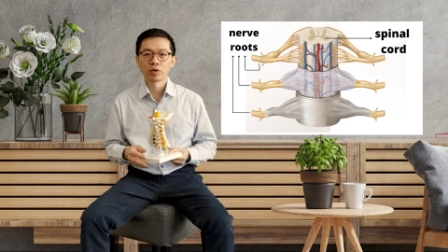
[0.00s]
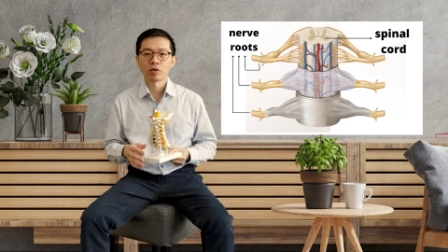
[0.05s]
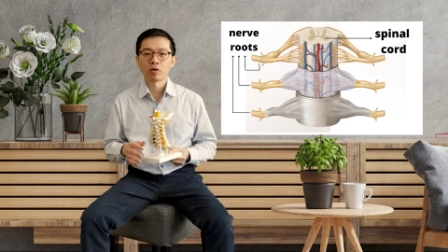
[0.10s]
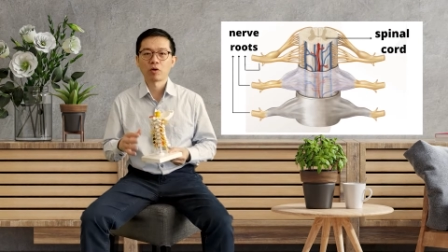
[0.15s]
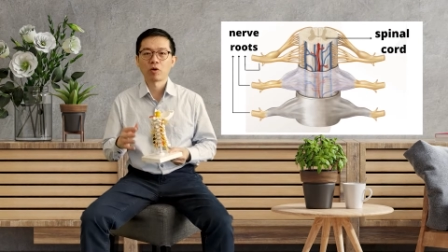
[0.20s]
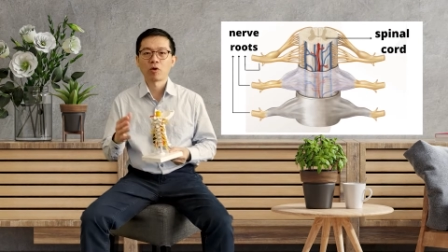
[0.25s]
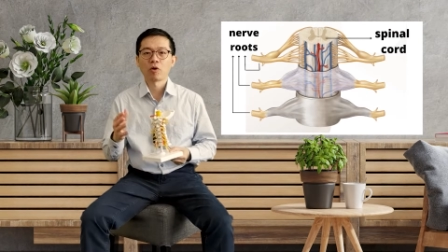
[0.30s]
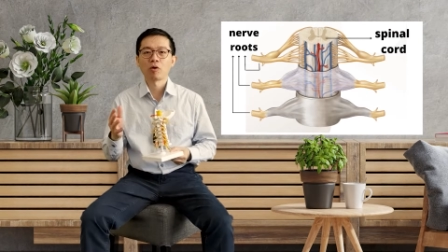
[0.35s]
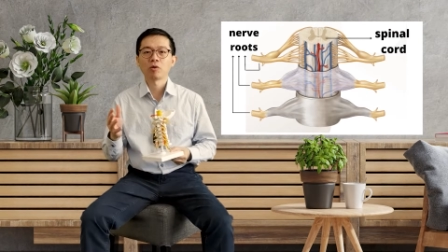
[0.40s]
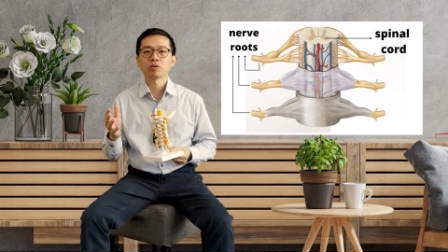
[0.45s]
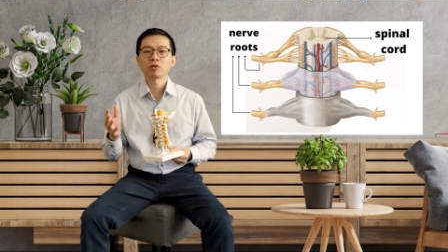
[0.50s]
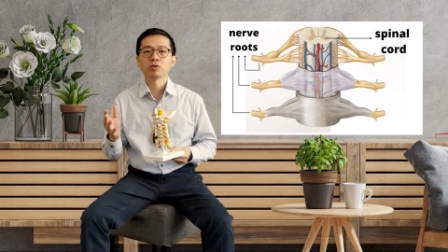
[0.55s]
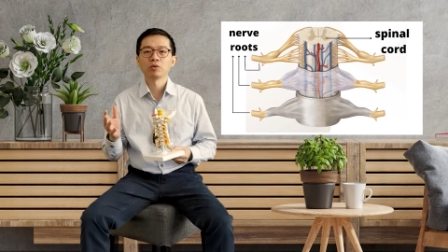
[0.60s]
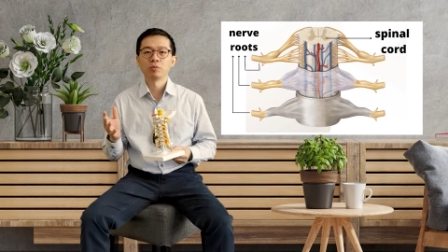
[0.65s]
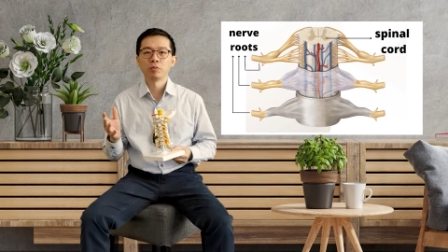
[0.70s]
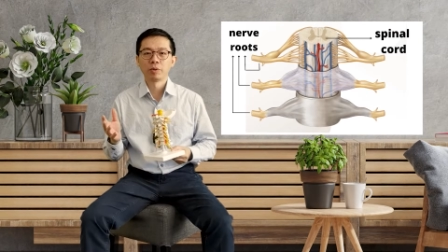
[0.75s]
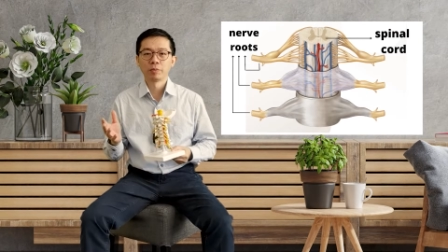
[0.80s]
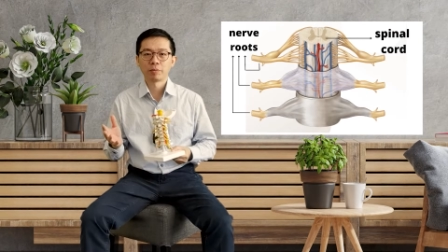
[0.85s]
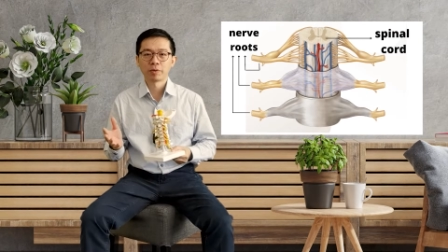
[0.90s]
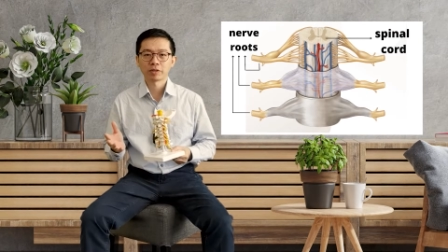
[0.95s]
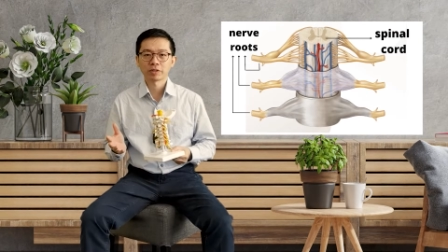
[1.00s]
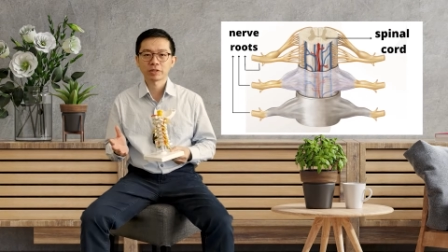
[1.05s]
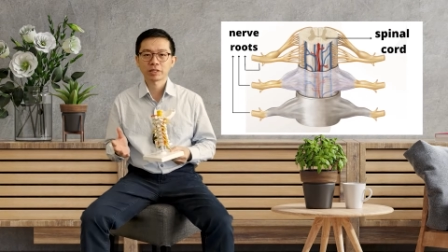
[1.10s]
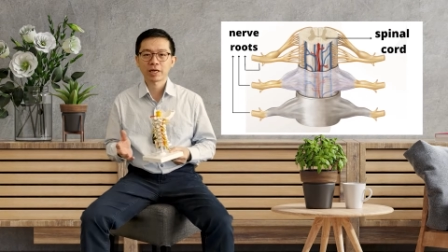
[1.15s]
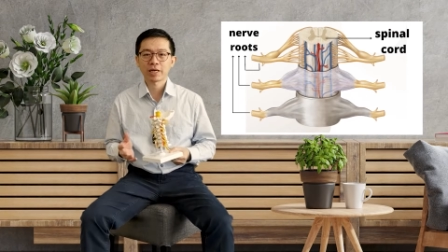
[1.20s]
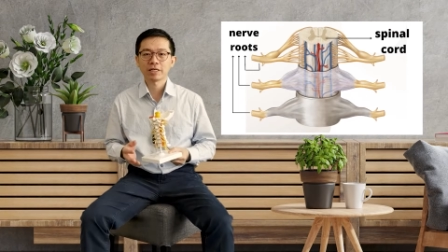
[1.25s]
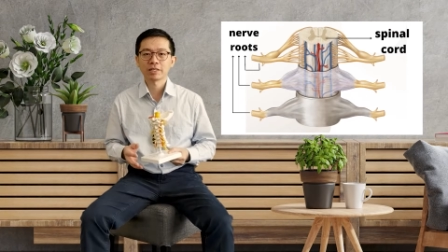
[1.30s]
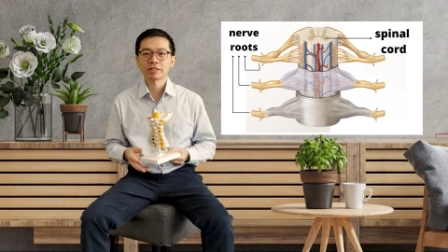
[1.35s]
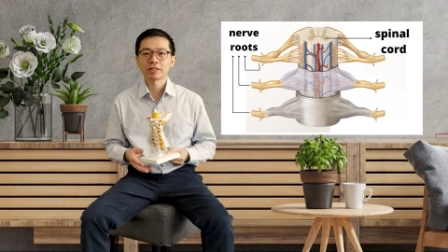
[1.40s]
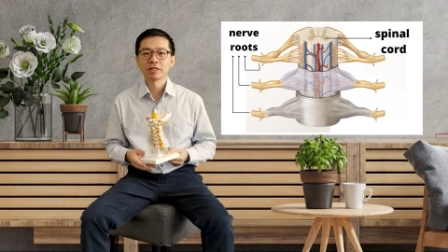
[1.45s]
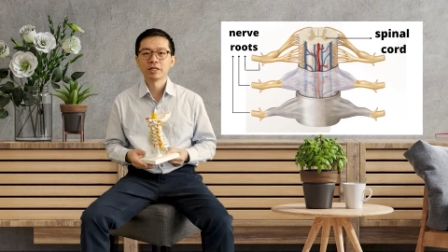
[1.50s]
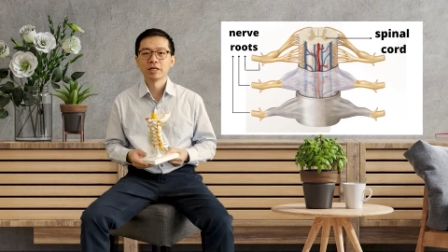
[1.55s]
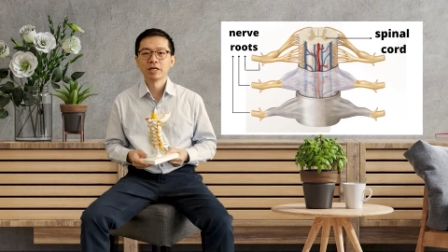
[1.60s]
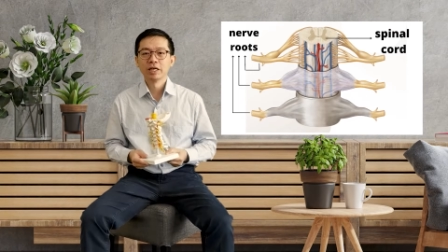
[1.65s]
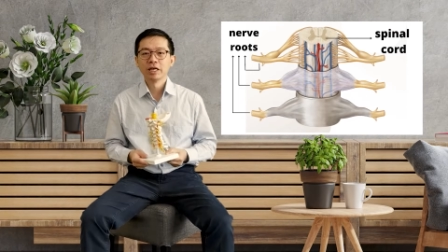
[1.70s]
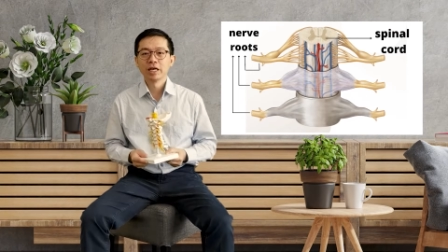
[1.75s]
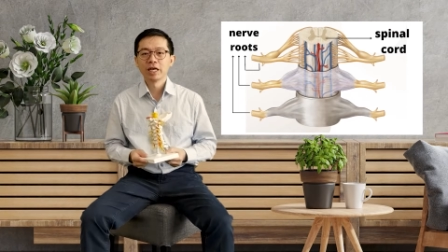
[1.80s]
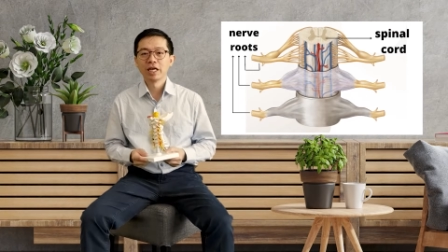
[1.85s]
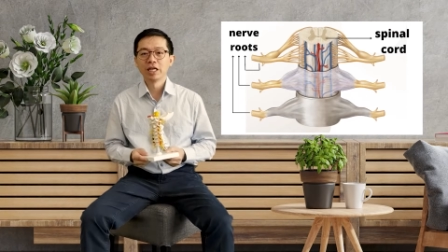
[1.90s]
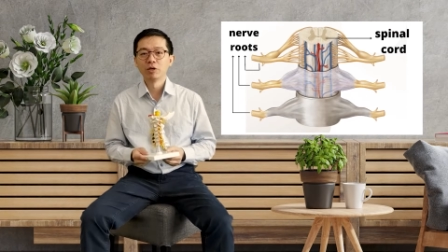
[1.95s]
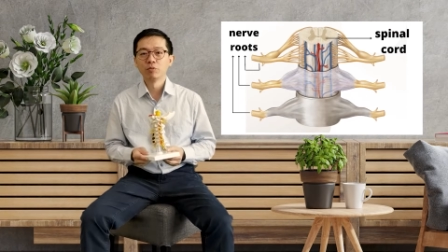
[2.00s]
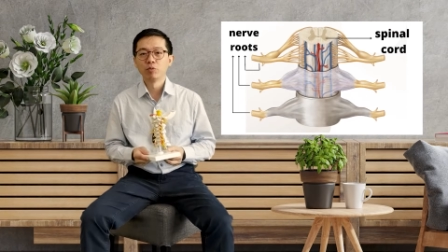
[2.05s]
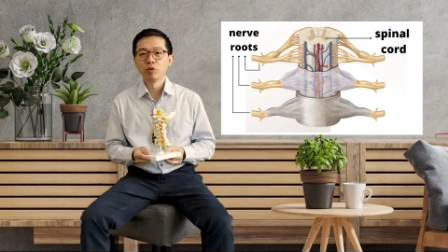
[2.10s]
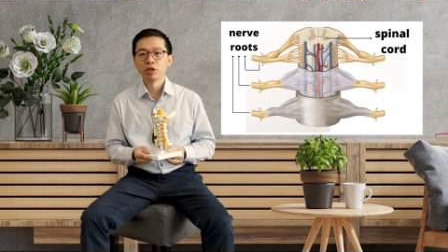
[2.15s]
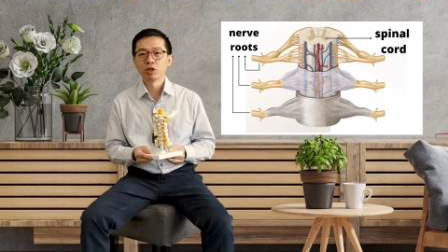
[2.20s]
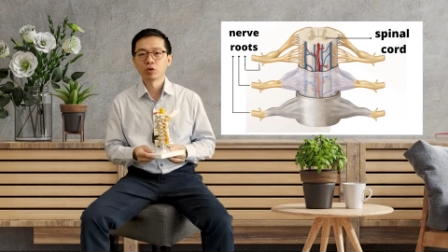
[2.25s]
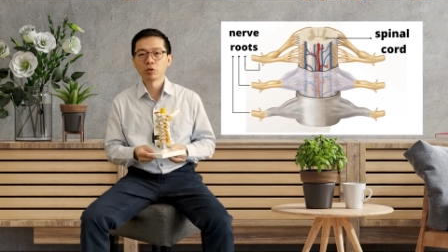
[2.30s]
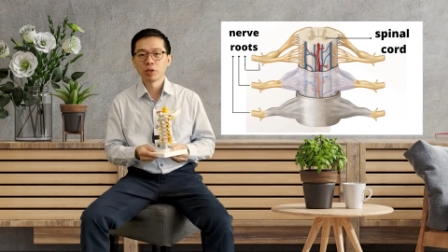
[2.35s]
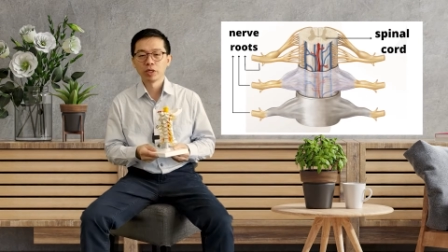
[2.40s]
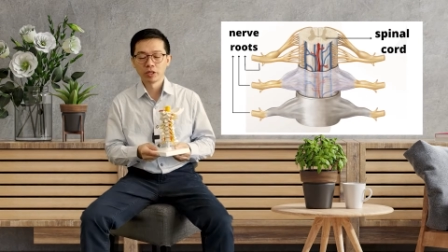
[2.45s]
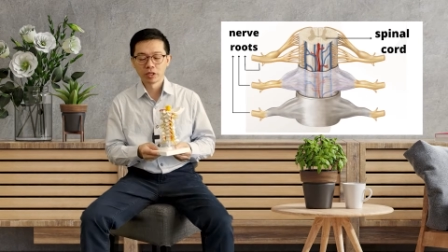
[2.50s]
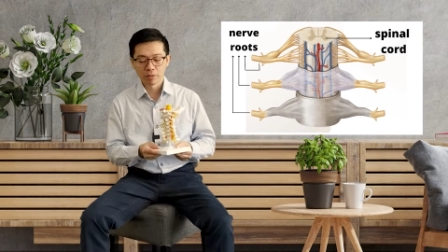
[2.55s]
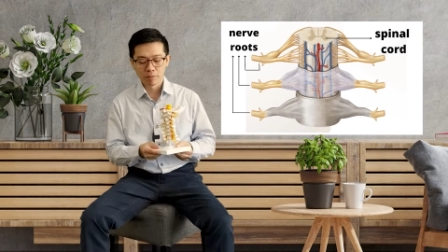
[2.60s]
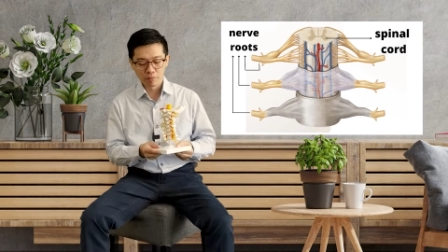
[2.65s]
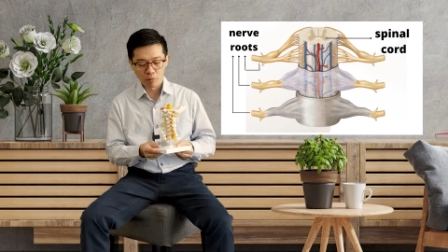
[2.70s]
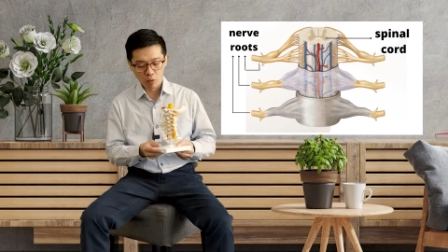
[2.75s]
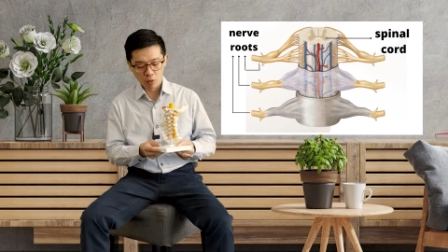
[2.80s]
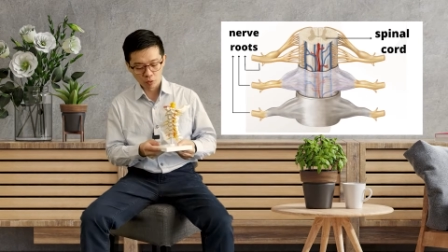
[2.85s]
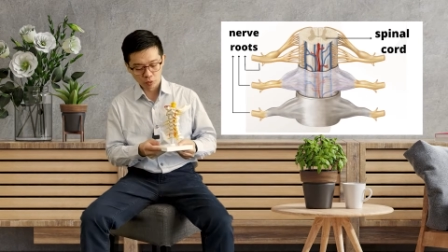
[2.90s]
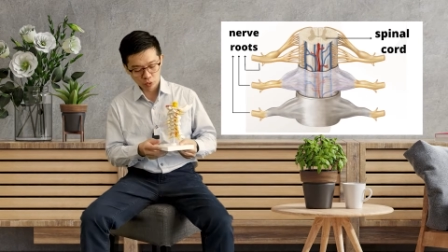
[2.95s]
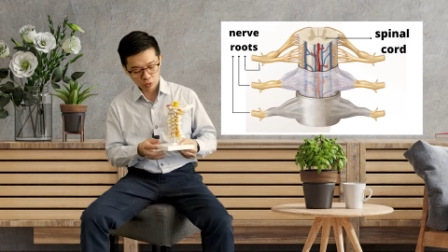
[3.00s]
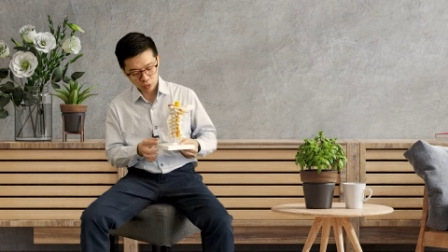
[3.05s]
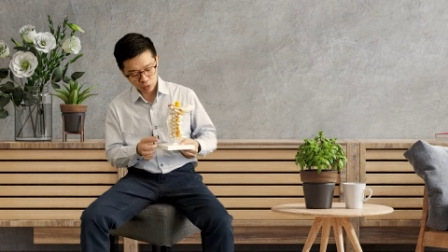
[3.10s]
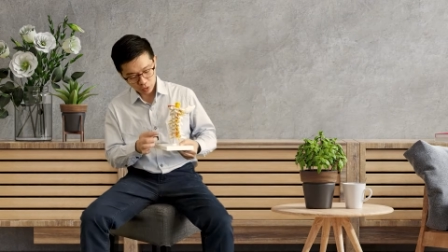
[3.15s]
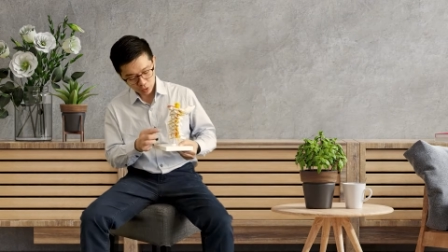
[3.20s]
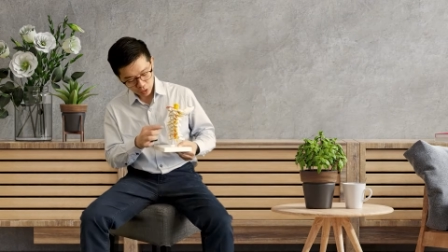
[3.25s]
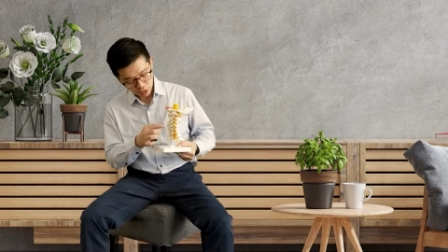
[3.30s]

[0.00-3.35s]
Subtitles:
or to be precise, in between the bones.